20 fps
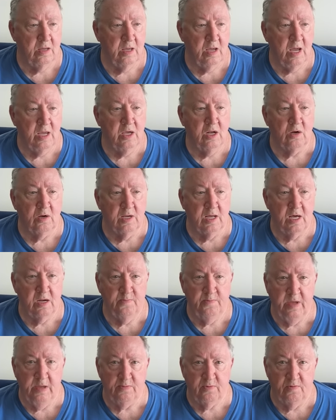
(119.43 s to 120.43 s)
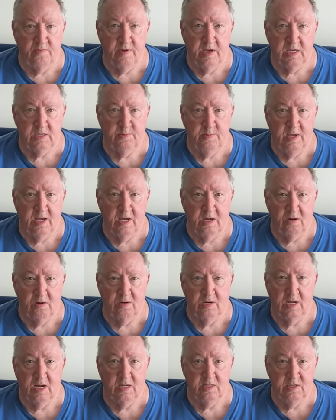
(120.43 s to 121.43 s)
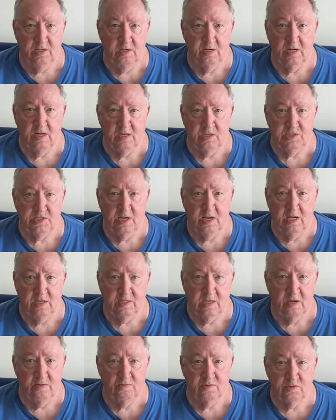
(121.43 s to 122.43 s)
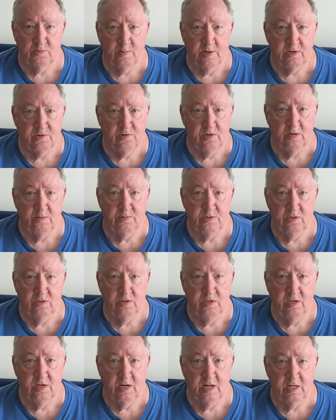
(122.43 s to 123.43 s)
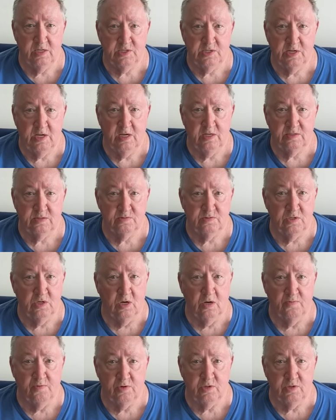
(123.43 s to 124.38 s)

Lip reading: lot of people have asked me how I liked the United States. How was my trip to the United States? I've gone for